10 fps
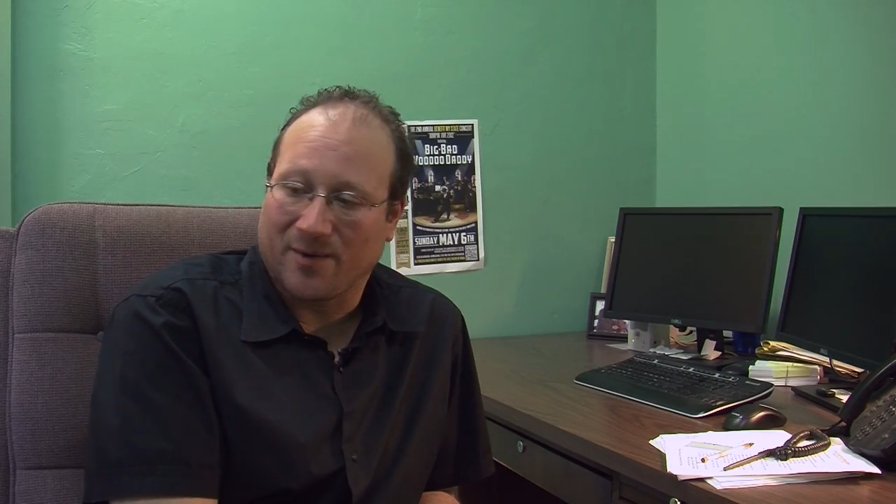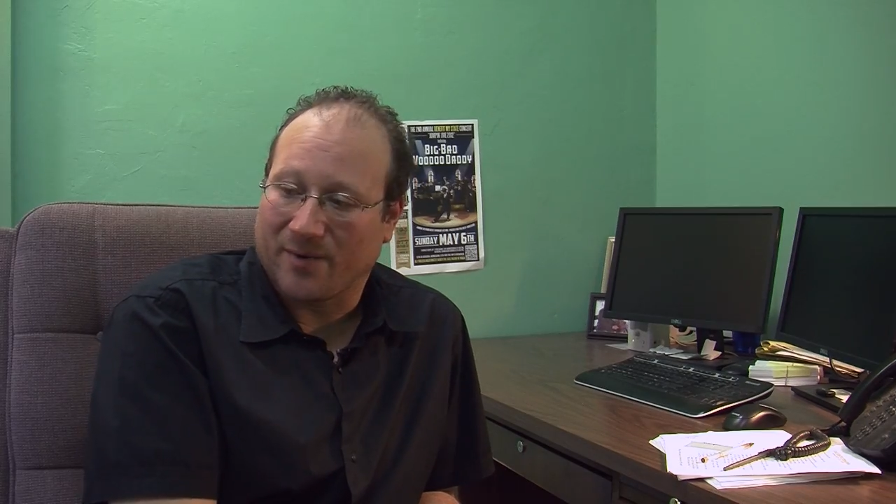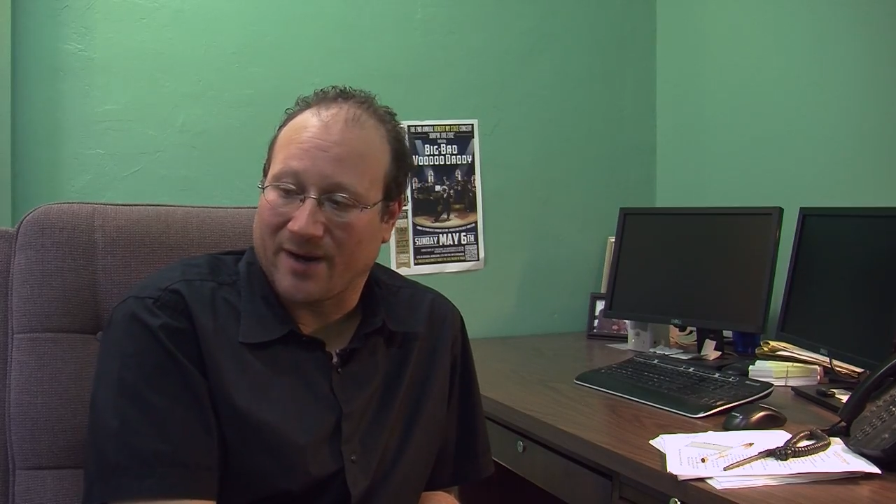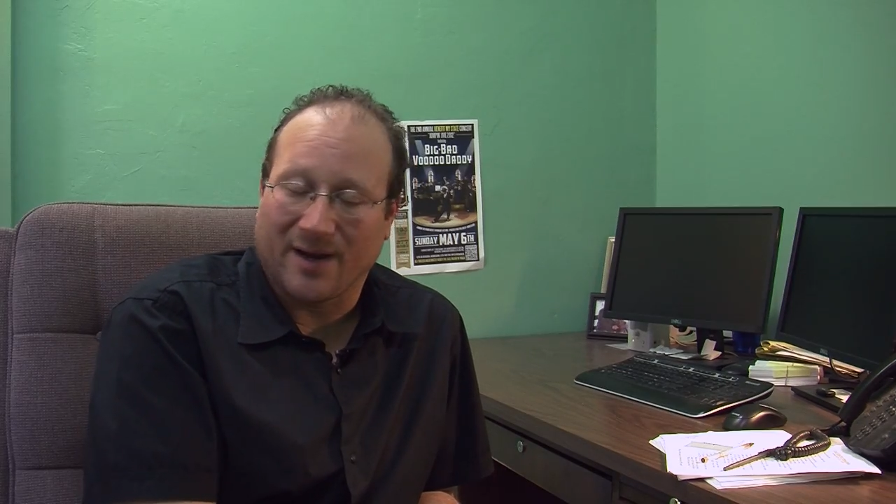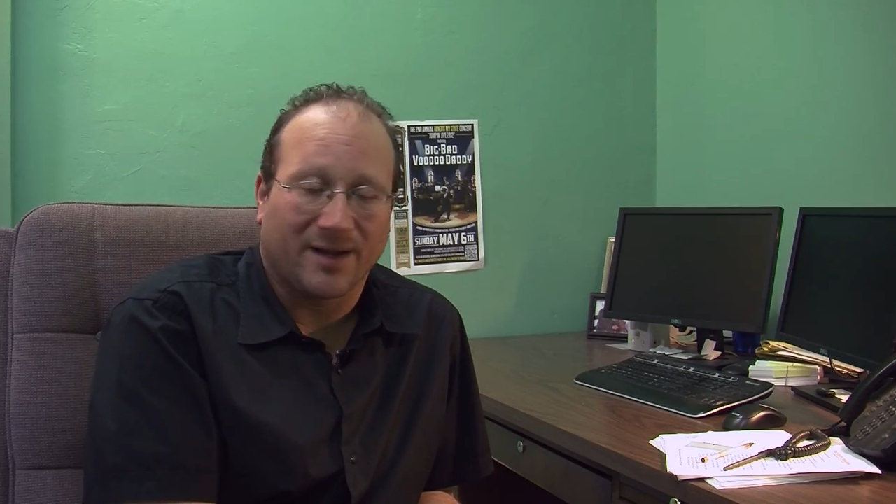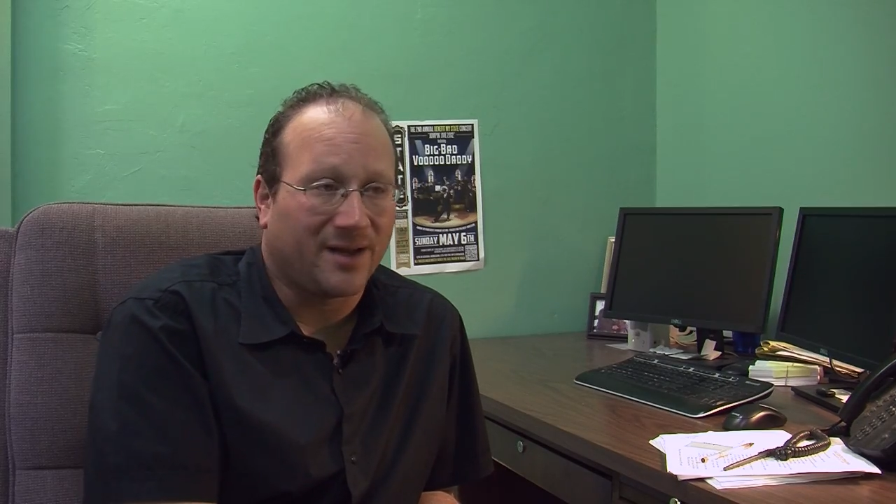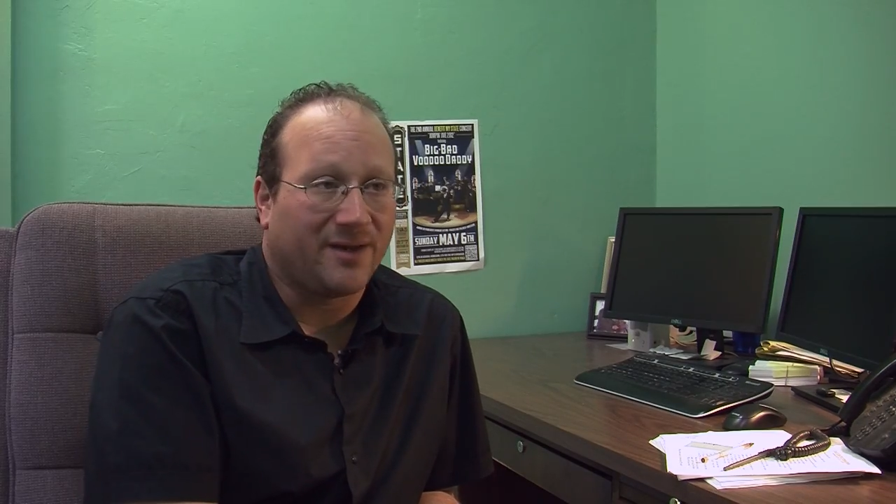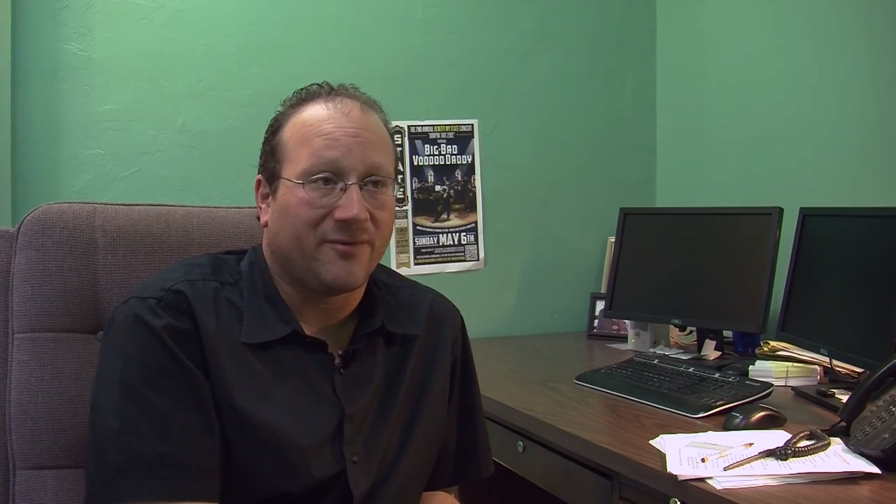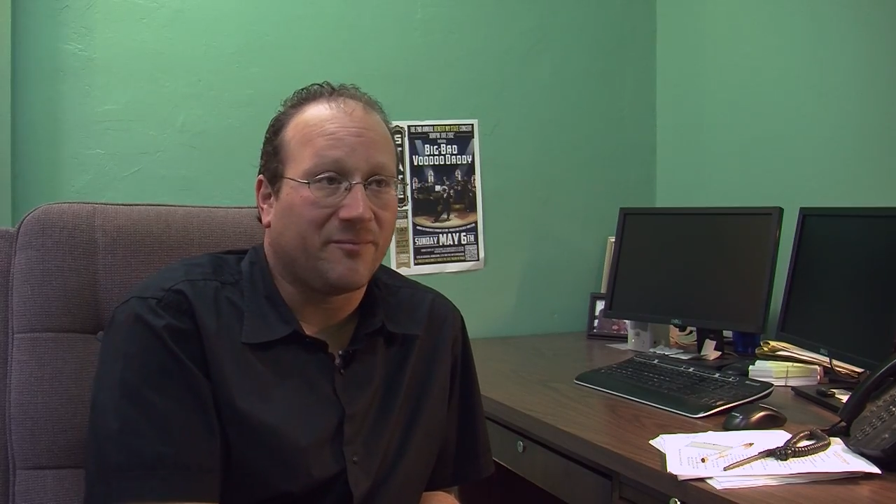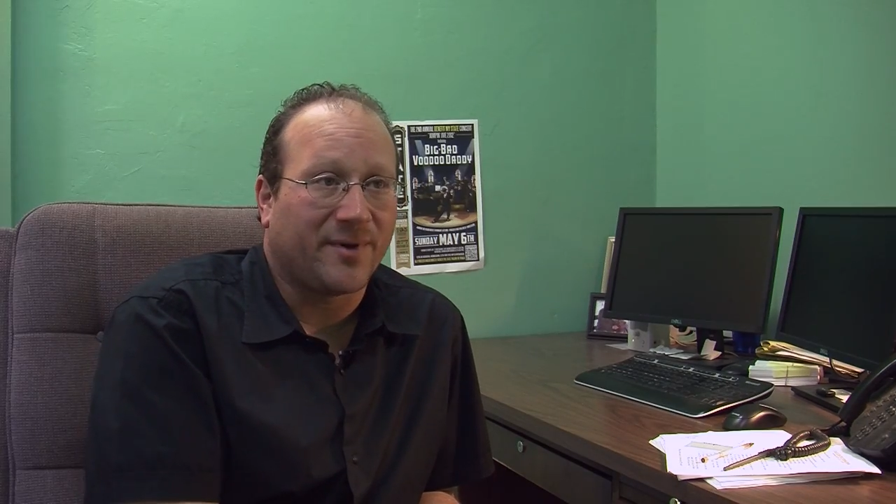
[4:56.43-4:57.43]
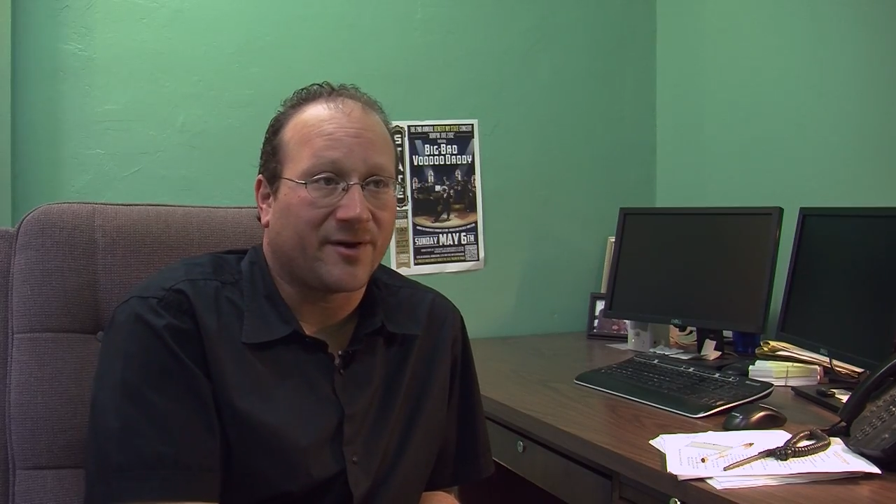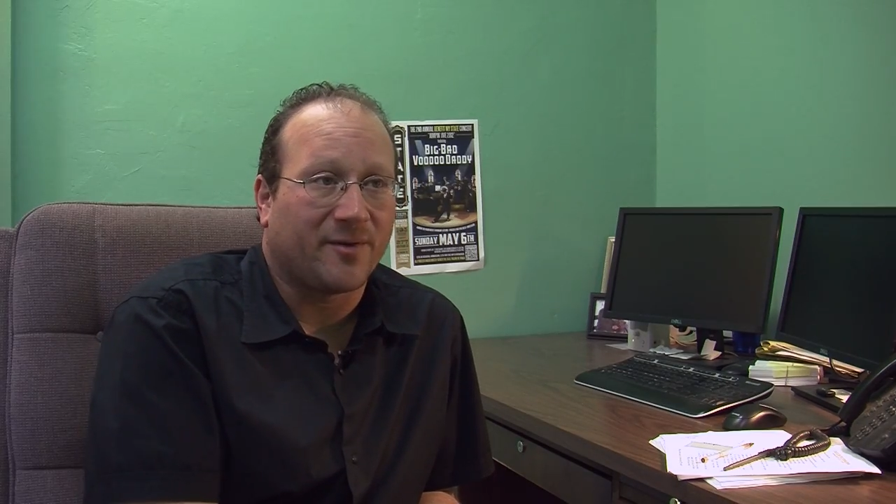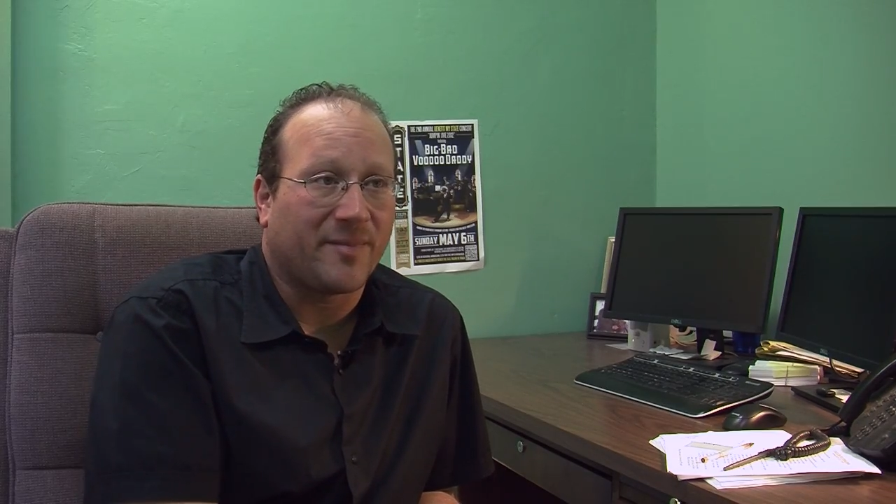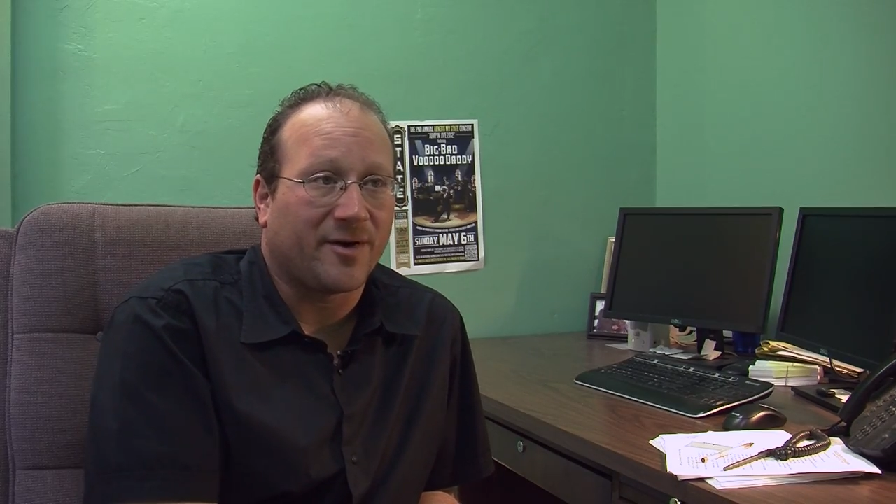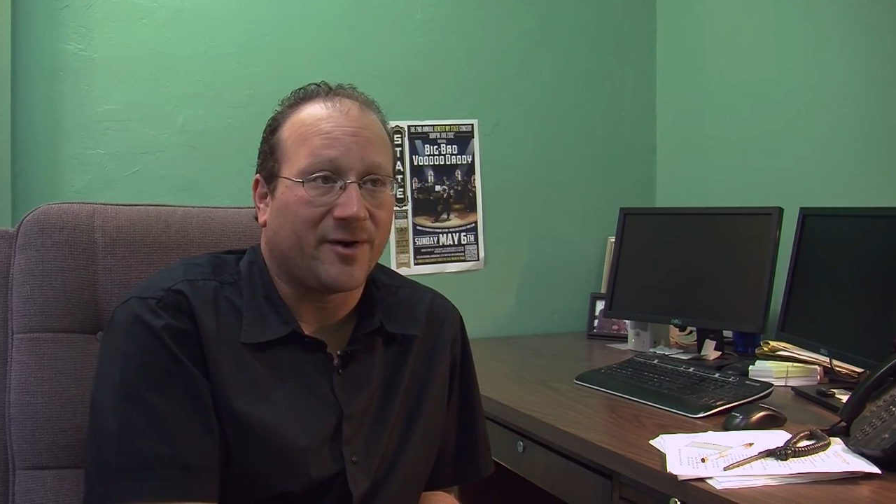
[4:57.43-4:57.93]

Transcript: we're getting even bigger and better